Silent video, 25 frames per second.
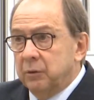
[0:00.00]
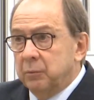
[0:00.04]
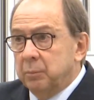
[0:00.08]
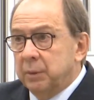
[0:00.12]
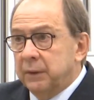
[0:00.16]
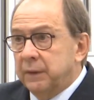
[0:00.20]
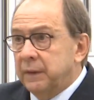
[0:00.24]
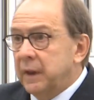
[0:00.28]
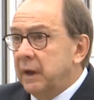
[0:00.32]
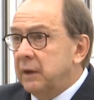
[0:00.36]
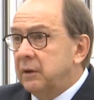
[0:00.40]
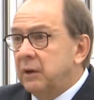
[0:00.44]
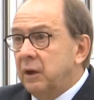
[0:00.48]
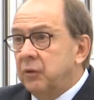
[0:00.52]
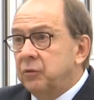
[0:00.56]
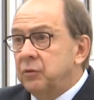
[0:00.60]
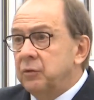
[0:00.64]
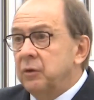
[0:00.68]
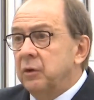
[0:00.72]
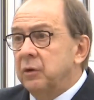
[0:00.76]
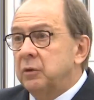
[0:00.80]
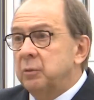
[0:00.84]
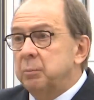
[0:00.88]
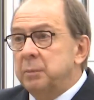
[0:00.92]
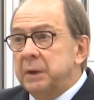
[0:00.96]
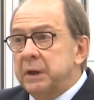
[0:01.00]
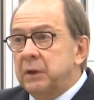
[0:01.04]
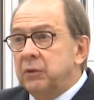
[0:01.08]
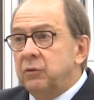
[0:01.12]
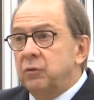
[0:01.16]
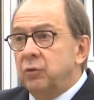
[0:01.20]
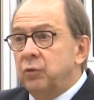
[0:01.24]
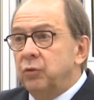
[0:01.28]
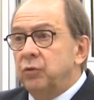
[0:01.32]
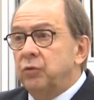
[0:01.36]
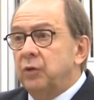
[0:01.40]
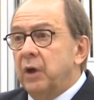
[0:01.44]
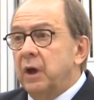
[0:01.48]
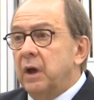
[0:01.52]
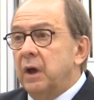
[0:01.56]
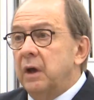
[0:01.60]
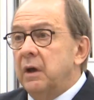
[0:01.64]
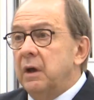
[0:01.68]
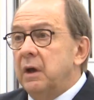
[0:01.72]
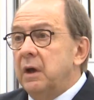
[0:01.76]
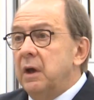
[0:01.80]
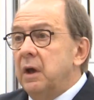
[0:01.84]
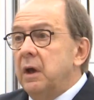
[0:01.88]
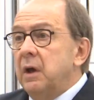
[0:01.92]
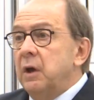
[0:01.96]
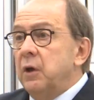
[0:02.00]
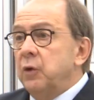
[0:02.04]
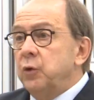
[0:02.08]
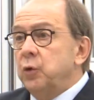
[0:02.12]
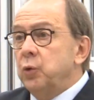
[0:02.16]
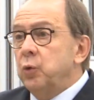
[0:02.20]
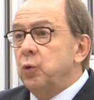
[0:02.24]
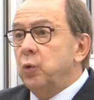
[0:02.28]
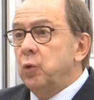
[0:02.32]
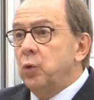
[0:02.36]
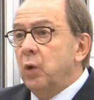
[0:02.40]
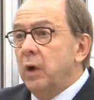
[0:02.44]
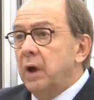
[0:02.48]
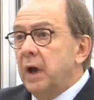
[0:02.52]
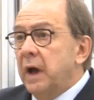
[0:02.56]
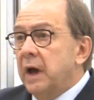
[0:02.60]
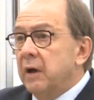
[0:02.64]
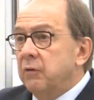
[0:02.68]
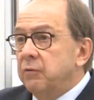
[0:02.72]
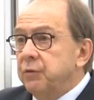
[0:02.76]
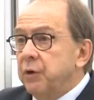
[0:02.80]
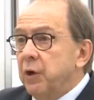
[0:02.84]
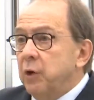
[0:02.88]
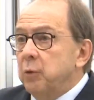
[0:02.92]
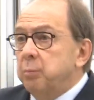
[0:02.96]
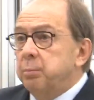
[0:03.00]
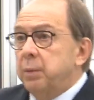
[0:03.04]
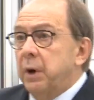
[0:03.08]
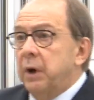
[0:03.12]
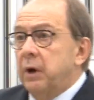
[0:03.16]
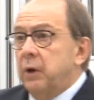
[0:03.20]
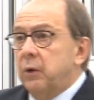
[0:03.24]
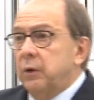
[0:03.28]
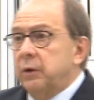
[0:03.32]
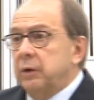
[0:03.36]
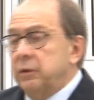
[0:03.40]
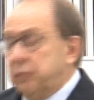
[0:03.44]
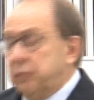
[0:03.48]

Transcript: But that does not mean to say you have no power